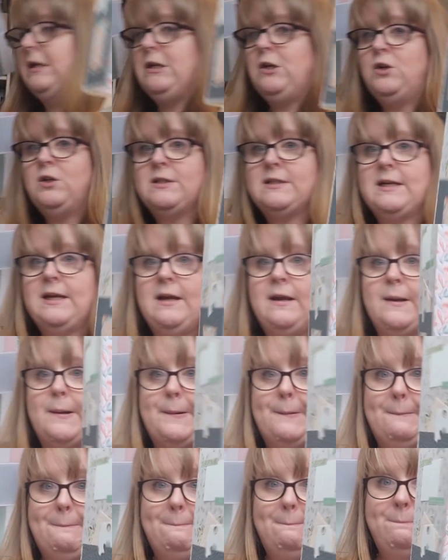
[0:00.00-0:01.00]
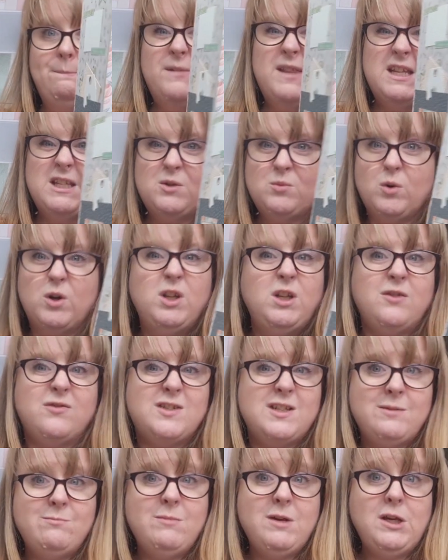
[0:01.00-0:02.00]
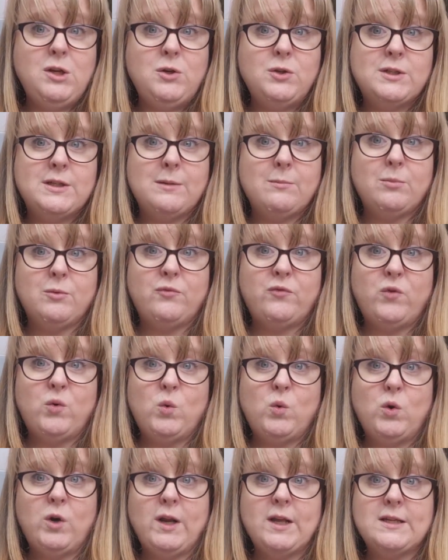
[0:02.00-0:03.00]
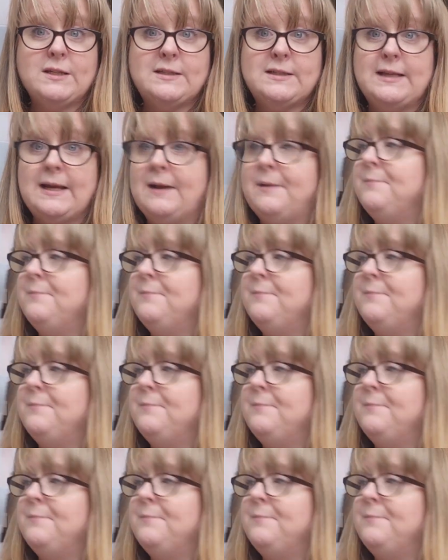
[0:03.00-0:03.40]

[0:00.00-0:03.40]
been using this one, you've seen me use it before, it's